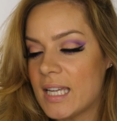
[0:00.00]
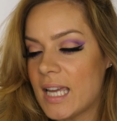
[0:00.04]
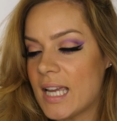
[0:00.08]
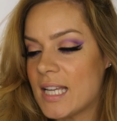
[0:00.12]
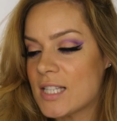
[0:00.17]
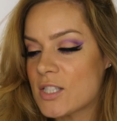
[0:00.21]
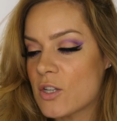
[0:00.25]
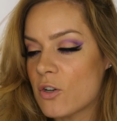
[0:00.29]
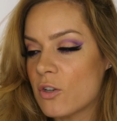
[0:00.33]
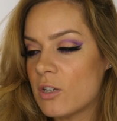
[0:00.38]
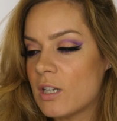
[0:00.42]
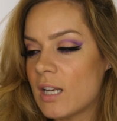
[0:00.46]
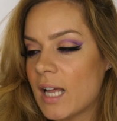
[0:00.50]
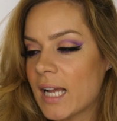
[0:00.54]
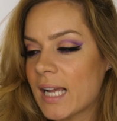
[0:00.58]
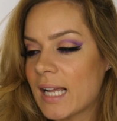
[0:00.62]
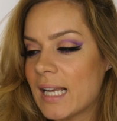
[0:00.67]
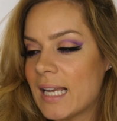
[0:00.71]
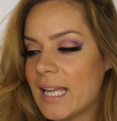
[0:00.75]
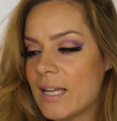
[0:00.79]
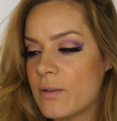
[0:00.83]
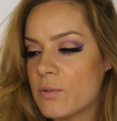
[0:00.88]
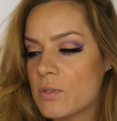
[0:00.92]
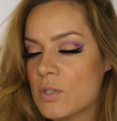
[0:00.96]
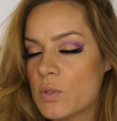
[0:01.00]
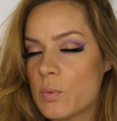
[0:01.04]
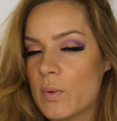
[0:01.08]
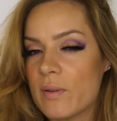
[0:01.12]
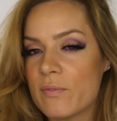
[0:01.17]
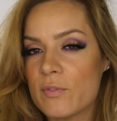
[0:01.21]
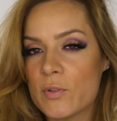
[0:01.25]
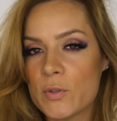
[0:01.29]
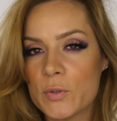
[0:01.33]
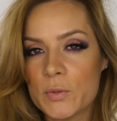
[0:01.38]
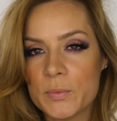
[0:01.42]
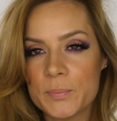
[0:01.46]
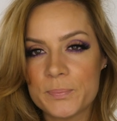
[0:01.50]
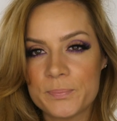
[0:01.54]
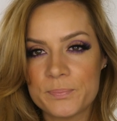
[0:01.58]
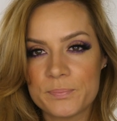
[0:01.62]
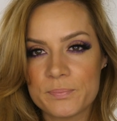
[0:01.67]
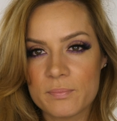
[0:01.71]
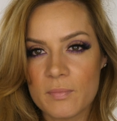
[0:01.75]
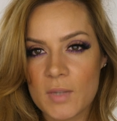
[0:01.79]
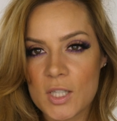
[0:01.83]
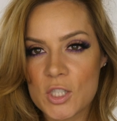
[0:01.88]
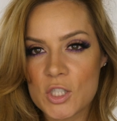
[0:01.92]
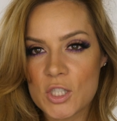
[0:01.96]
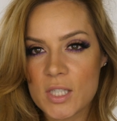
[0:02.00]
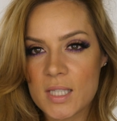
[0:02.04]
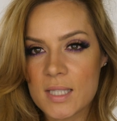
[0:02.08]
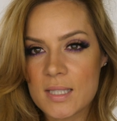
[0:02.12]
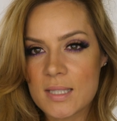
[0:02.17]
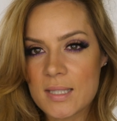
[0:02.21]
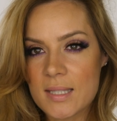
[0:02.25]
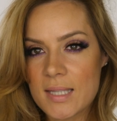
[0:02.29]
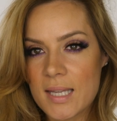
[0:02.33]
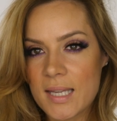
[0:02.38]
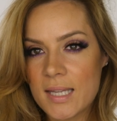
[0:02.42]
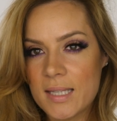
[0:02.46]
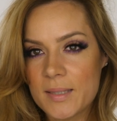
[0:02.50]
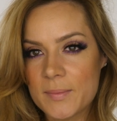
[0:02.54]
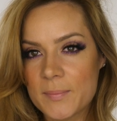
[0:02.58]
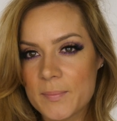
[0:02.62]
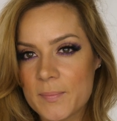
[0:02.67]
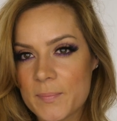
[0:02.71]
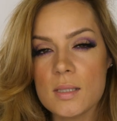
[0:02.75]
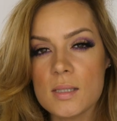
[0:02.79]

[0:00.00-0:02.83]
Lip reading: It's on like a little swivel, as you can see.